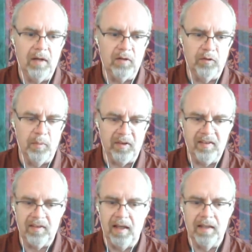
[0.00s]
part of the
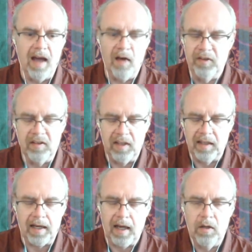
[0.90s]
process, and there are things
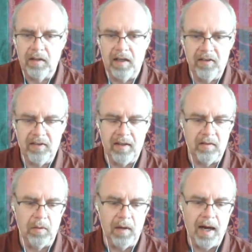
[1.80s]
that I cannot understand.
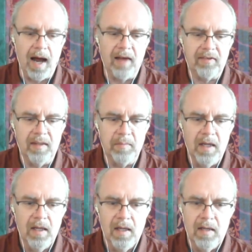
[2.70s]
So I asked them,
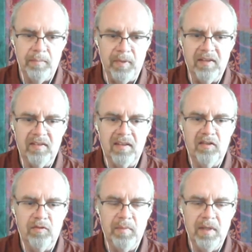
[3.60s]
please
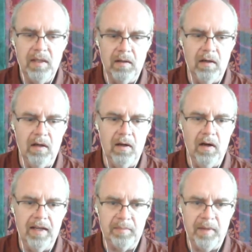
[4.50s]
give me a, a,
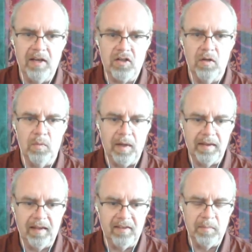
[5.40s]
an explanation.
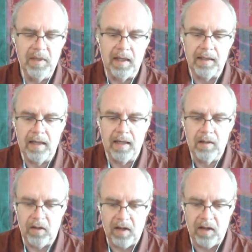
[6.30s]
What does it mean? I
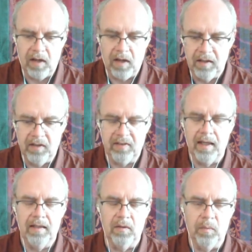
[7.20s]
cannot
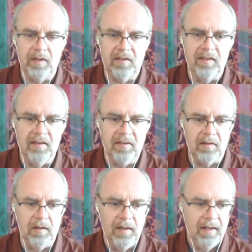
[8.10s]
understand what's
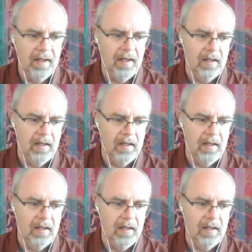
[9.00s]
this uh,